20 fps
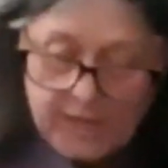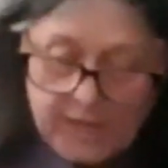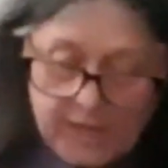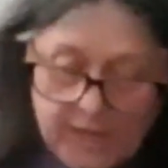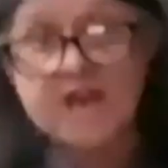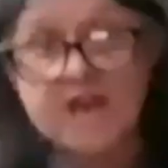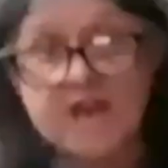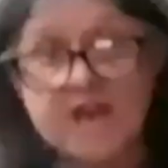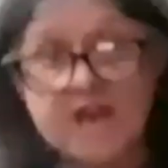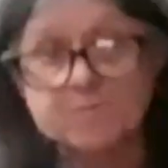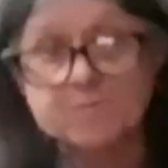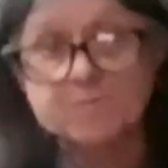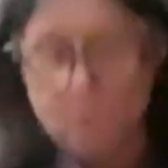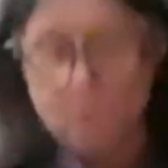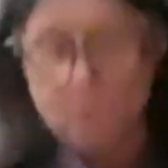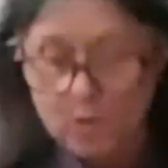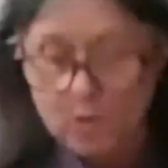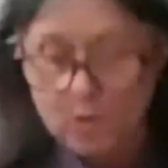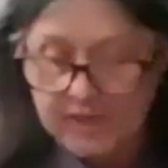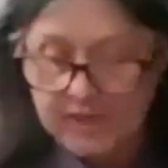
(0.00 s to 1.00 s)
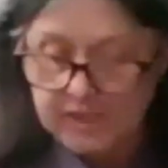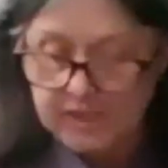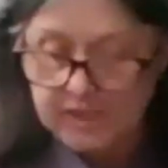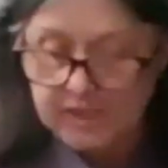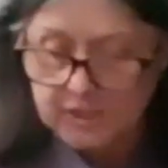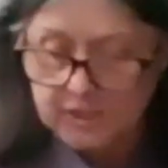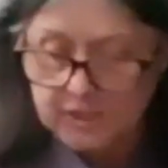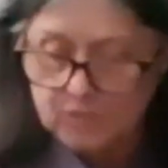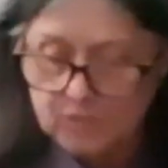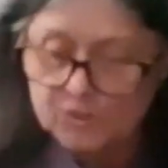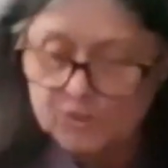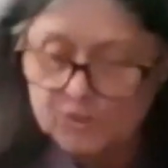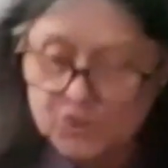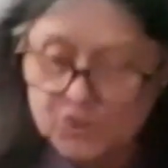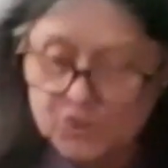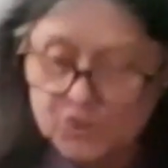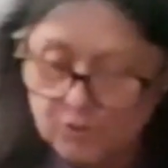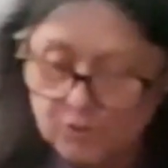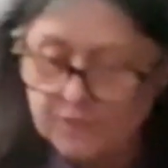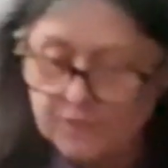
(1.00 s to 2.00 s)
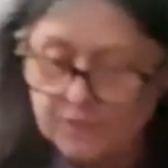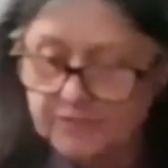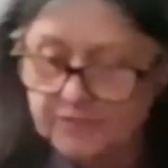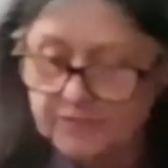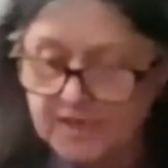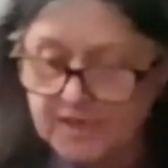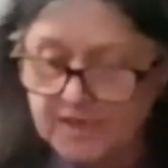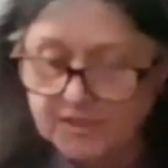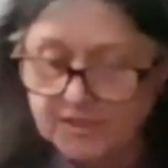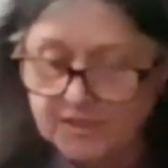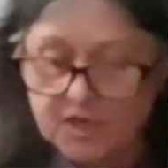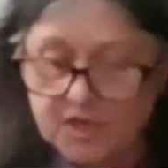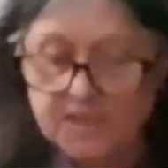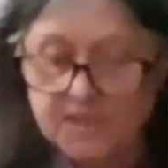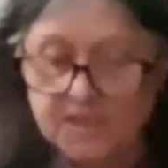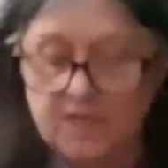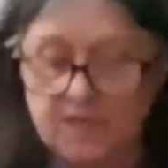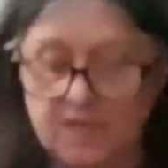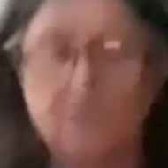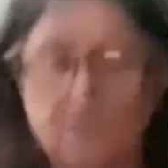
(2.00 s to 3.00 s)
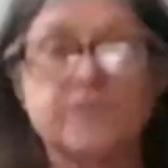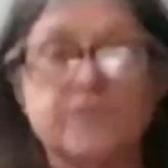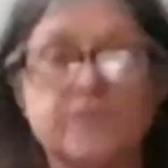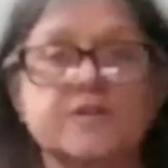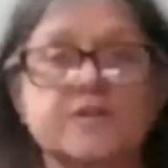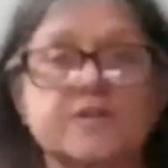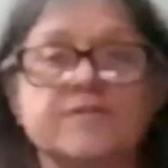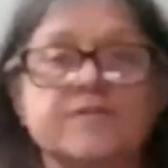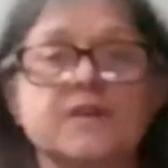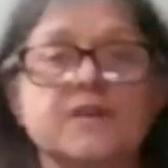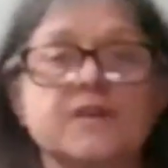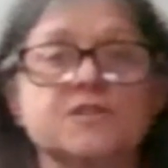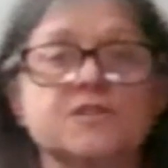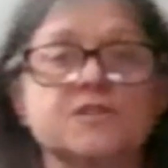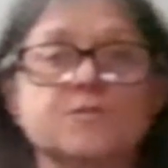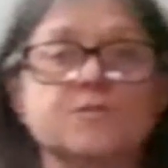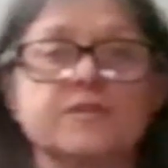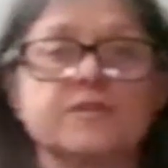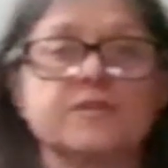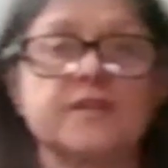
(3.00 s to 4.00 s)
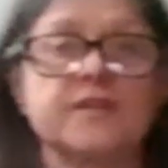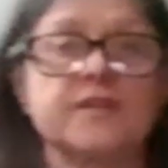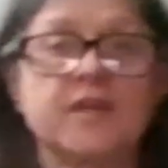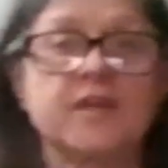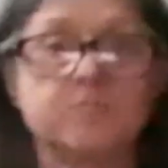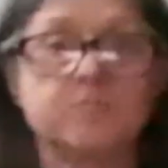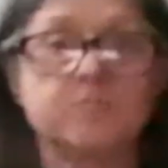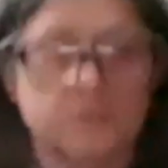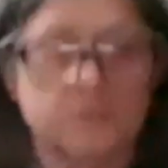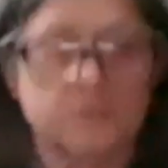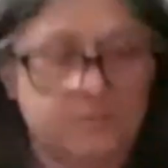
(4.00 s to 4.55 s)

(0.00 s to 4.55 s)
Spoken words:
At that point, it was sort of like talking over the fence with a neighbor.